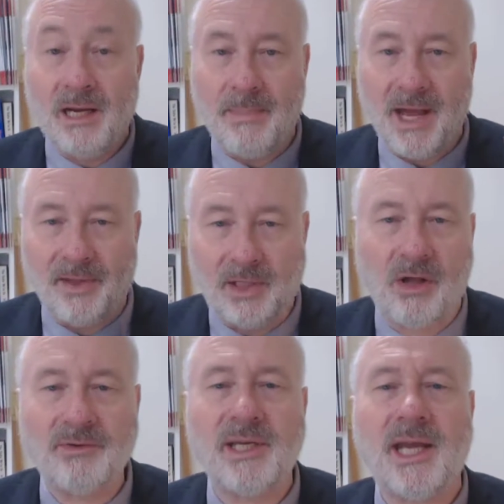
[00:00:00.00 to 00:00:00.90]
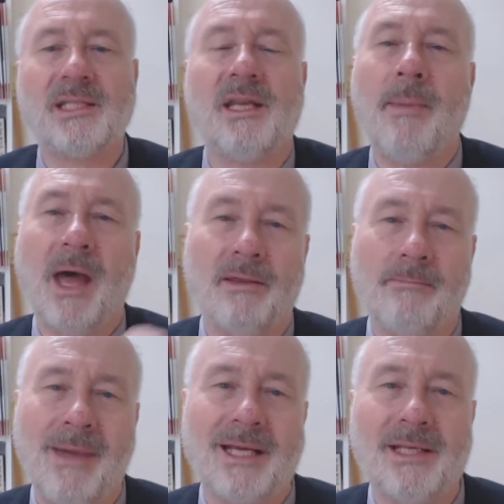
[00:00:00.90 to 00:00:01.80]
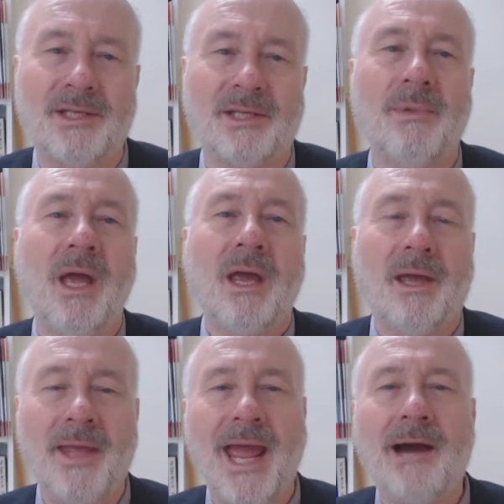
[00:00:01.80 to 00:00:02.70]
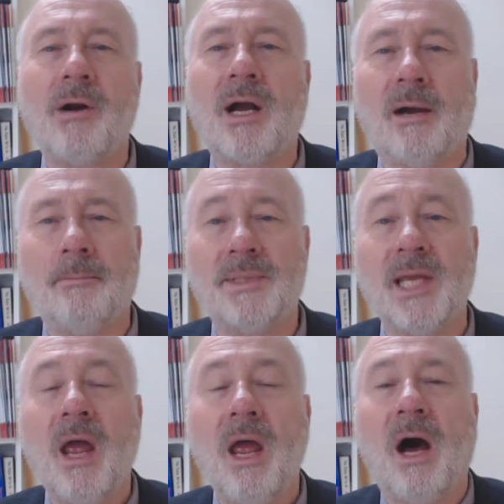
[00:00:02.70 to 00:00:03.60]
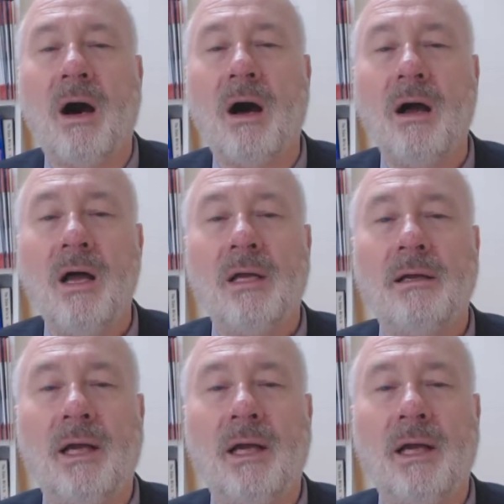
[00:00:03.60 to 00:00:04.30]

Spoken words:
about the context, about the mechanism, and the outcomes are